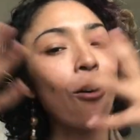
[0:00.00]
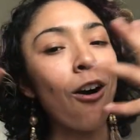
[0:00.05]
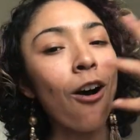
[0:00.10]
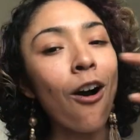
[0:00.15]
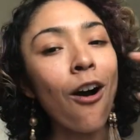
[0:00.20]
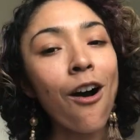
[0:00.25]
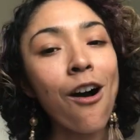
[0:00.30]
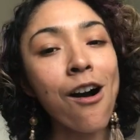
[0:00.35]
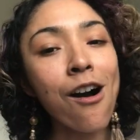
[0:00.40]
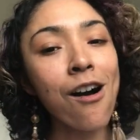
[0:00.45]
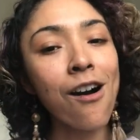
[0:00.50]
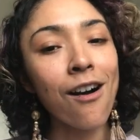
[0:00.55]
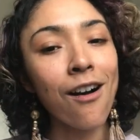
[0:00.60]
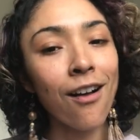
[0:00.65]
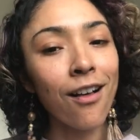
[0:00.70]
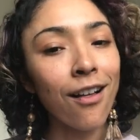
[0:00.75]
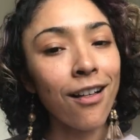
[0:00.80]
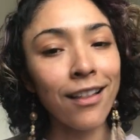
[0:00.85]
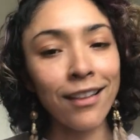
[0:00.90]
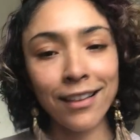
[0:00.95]

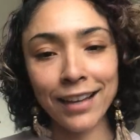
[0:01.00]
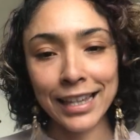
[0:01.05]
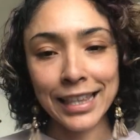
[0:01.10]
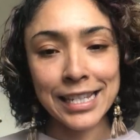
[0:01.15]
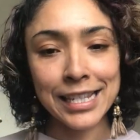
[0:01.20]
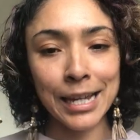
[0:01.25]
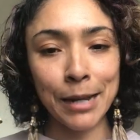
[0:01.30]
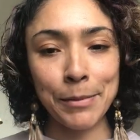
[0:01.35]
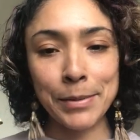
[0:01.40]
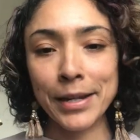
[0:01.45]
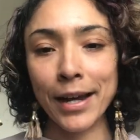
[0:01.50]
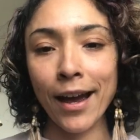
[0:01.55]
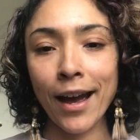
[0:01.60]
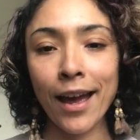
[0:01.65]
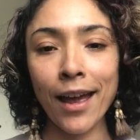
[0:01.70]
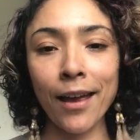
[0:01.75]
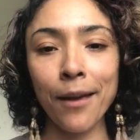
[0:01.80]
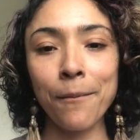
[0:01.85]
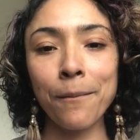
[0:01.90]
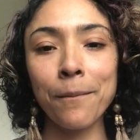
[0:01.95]
all at the same
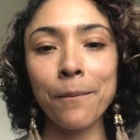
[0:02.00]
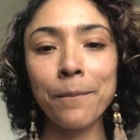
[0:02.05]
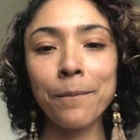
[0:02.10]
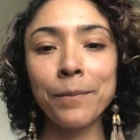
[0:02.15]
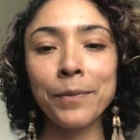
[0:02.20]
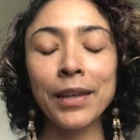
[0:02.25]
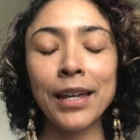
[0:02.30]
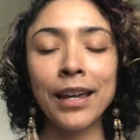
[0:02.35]
time